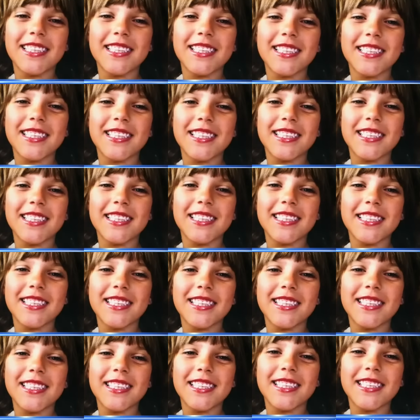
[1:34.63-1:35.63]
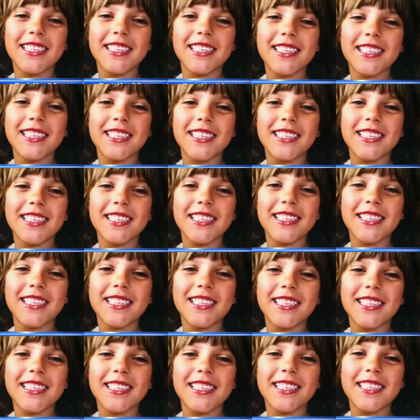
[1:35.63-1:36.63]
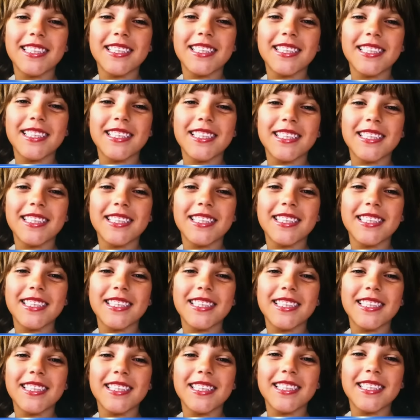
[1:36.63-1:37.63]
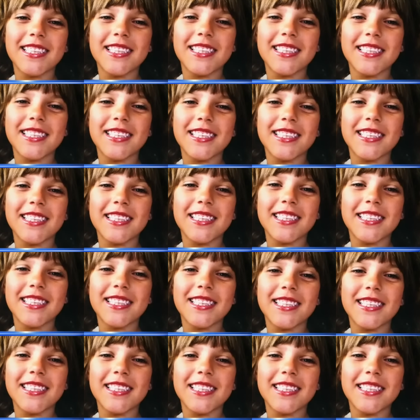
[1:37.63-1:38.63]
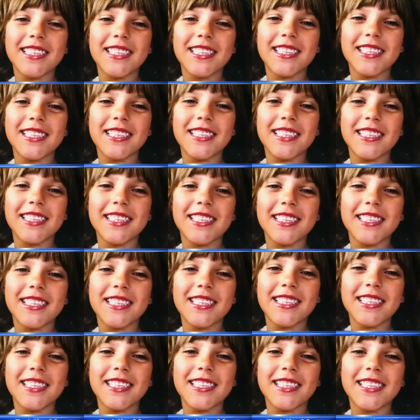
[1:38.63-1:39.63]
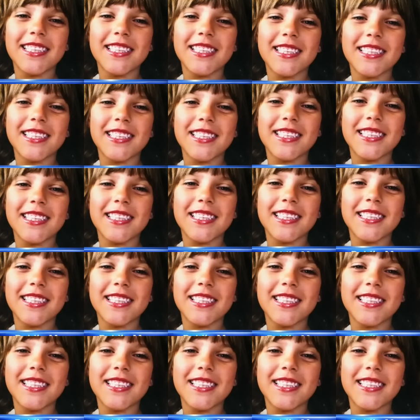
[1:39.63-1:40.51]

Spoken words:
This person isn't speaking.